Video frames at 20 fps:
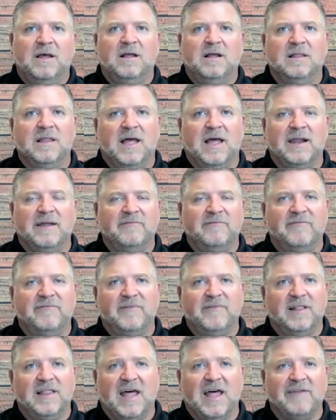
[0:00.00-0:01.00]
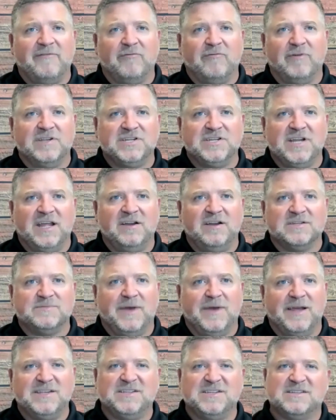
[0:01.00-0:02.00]
a lot of originators
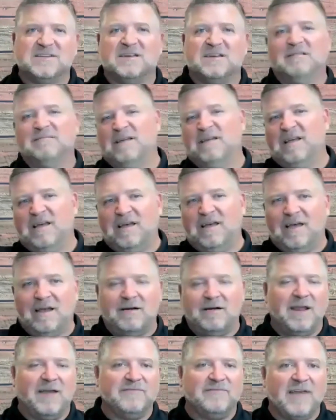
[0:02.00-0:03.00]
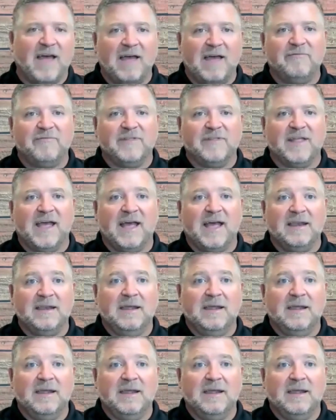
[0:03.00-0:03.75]
might just go, I don't have time for that.